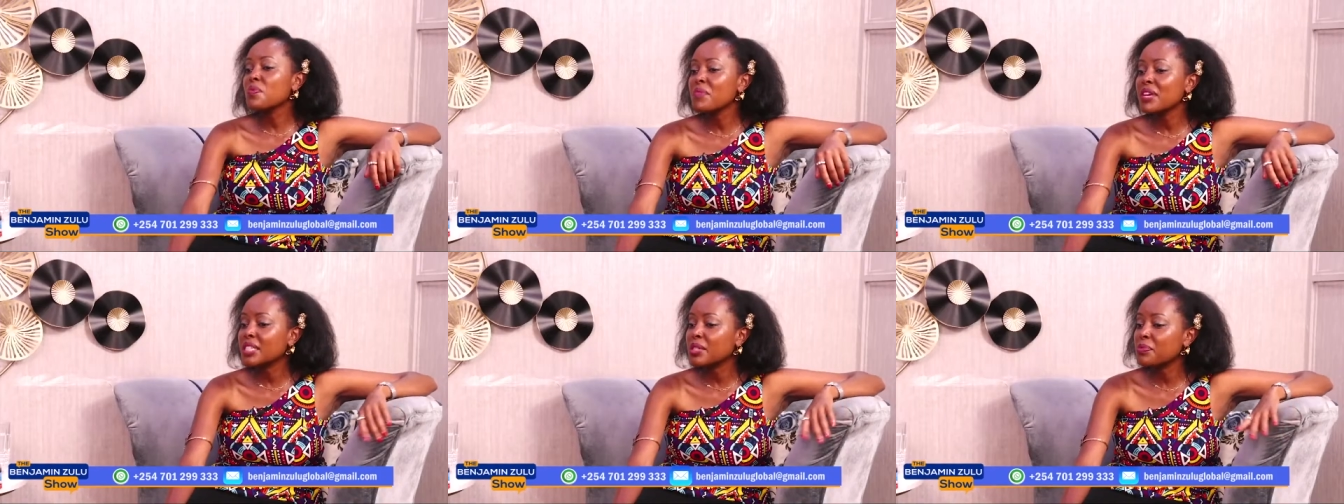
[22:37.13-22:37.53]

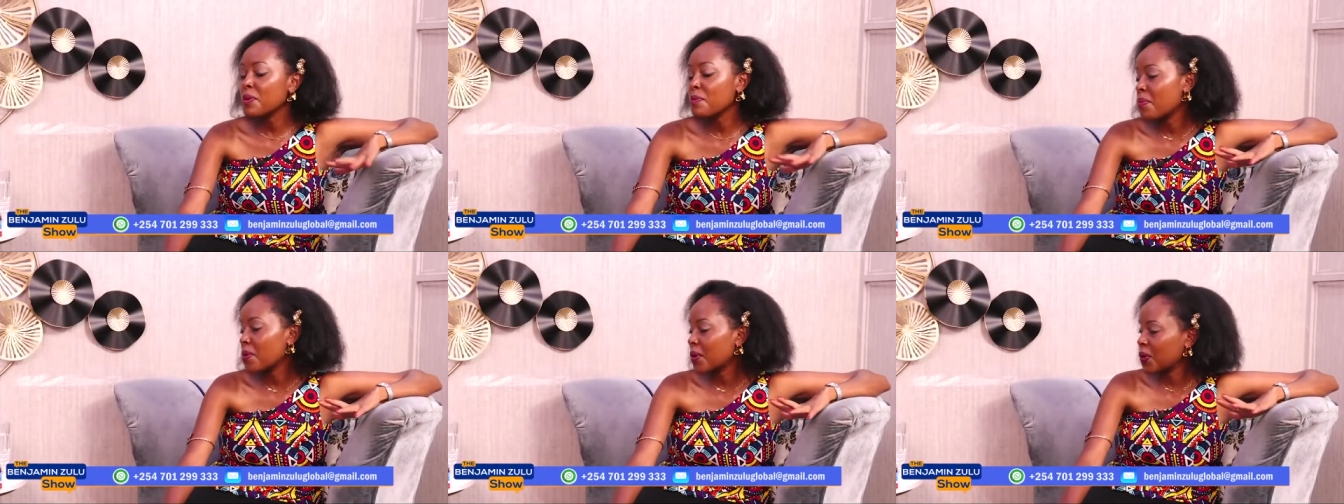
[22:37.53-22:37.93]
meet
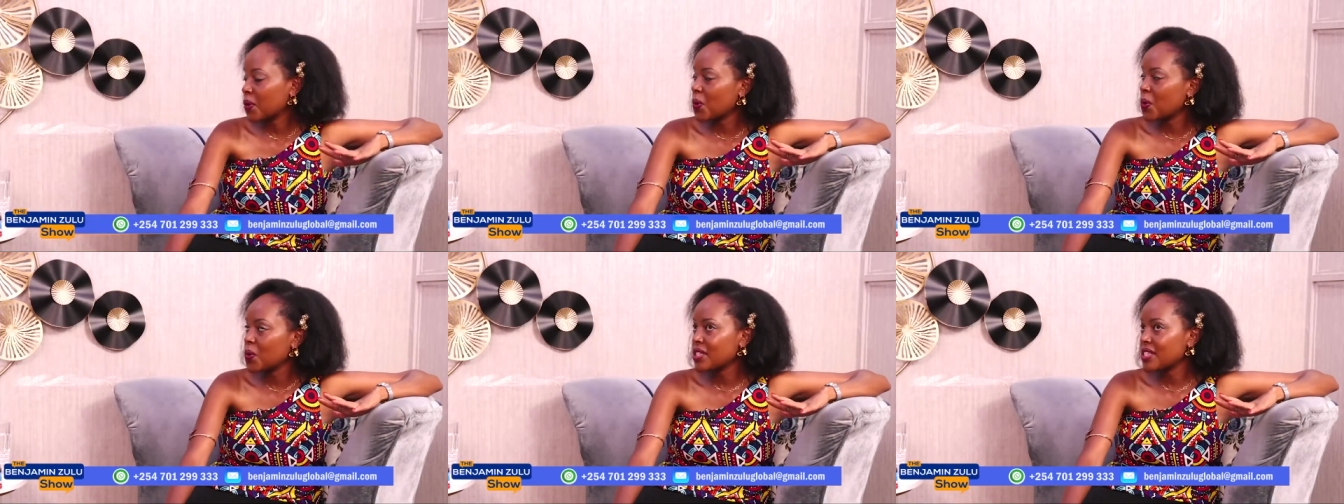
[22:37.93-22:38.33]
people
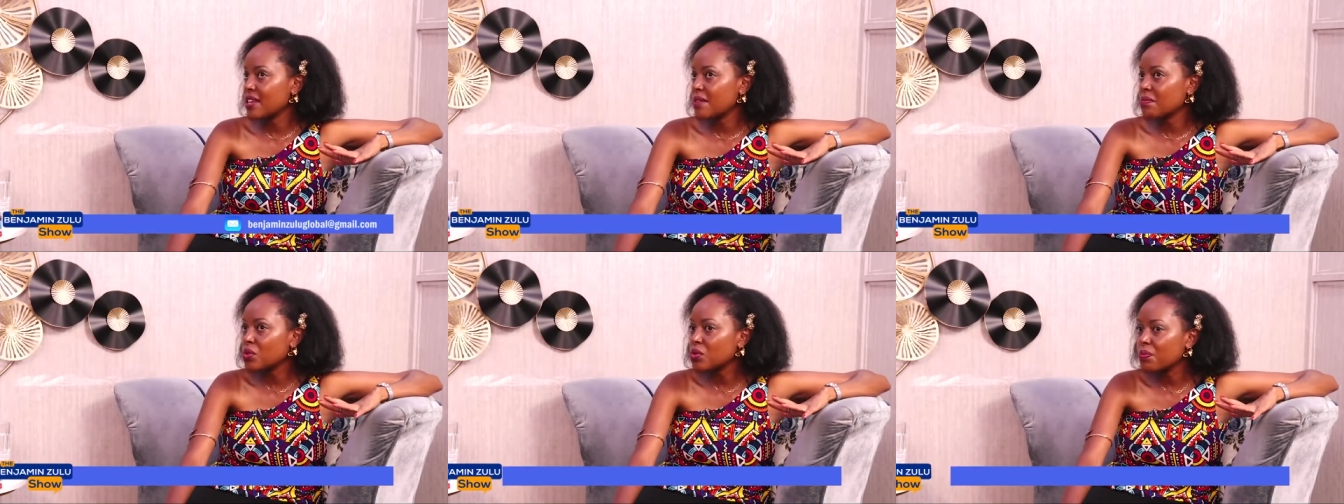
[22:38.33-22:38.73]
who
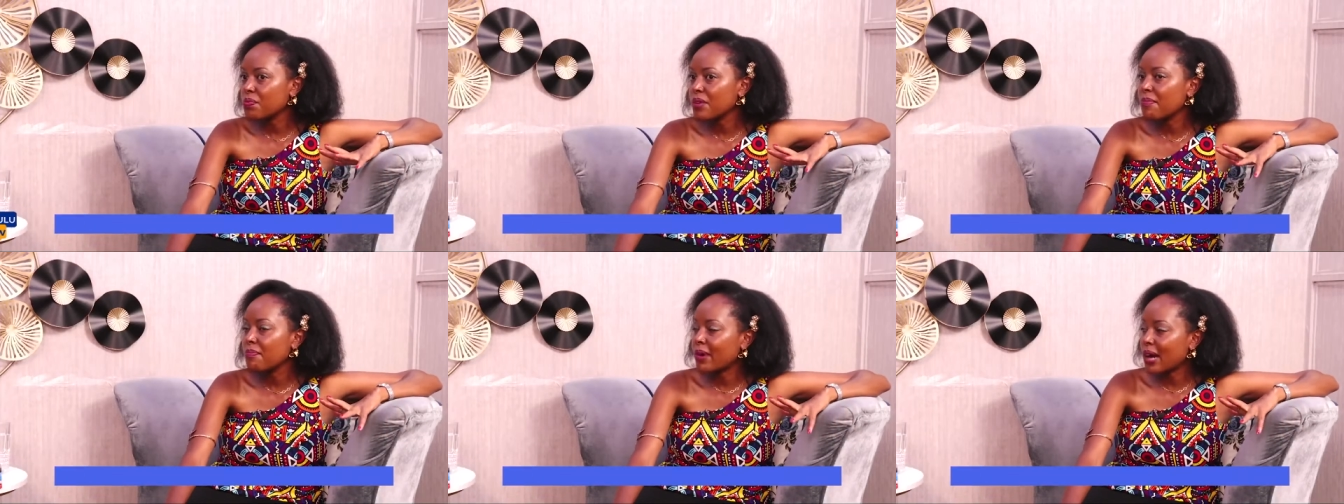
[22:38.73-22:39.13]
seem to
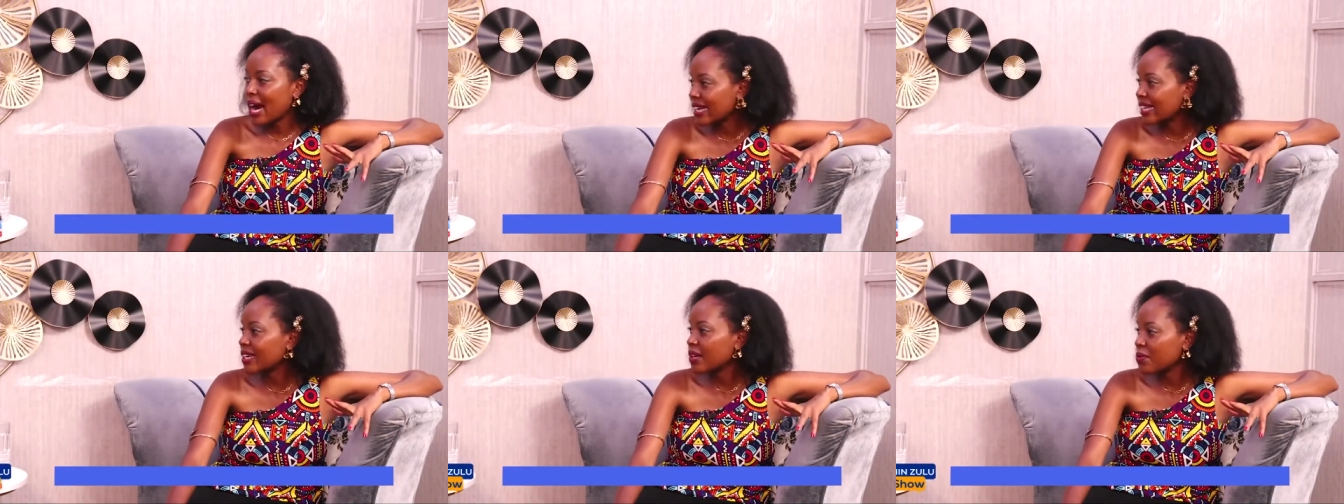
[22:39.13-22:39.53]
be
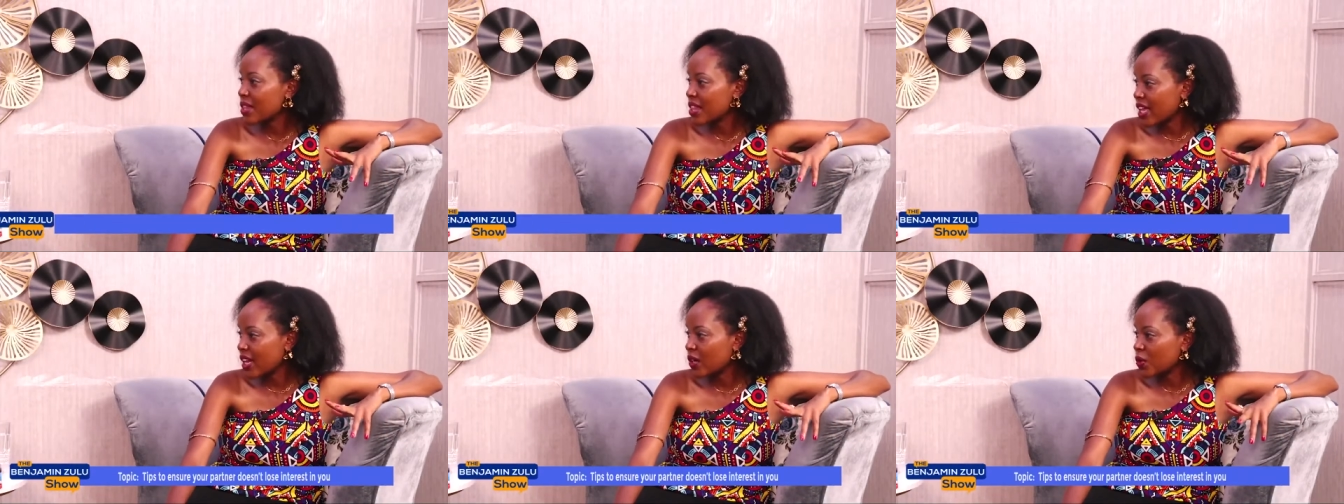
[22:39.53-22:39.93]
bragging
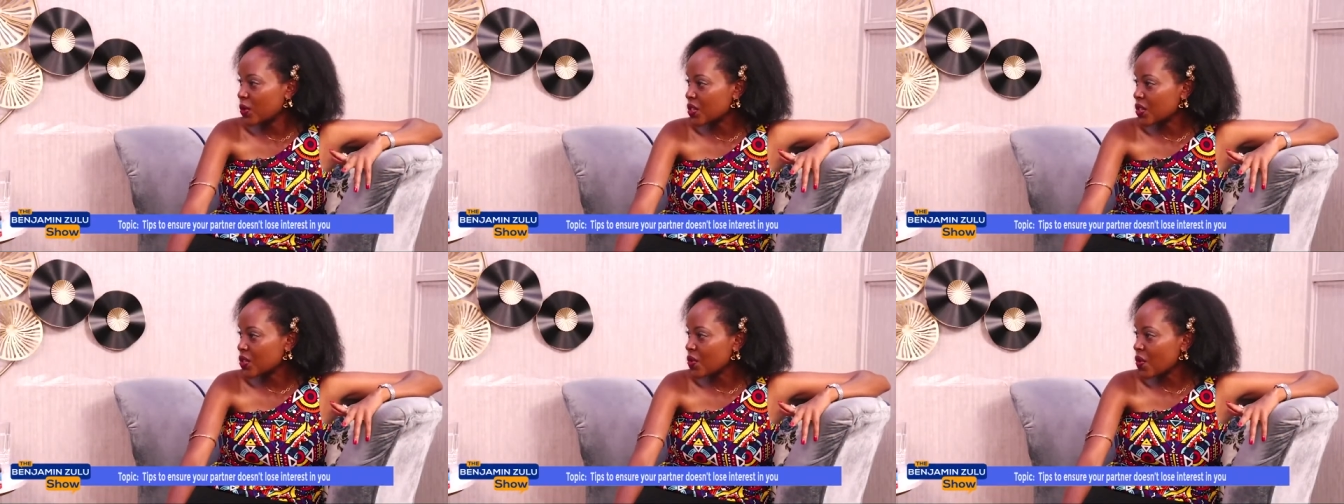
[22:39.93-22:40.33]
with the
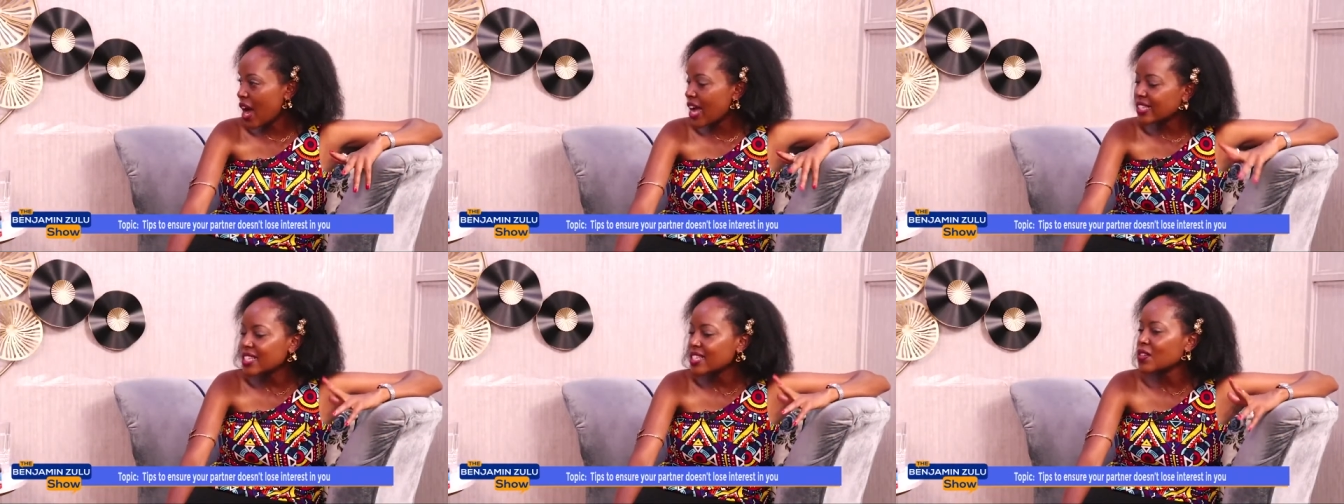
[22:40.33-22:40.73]
loans. You know, I